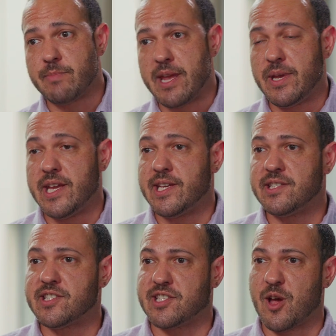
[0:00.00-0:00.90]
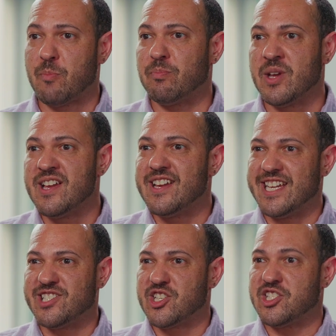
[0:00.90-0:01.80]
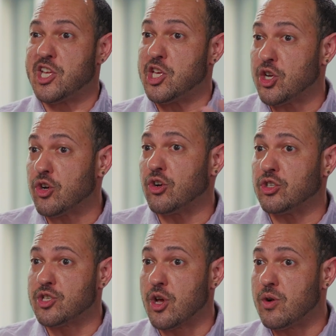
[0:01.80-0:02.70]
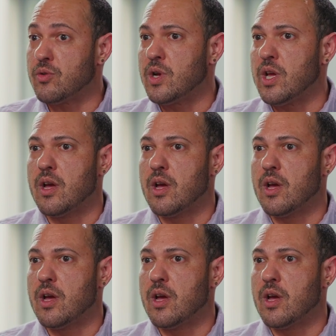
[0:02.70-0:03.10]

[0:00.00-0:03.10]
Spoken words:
Maybe it's just a year or so.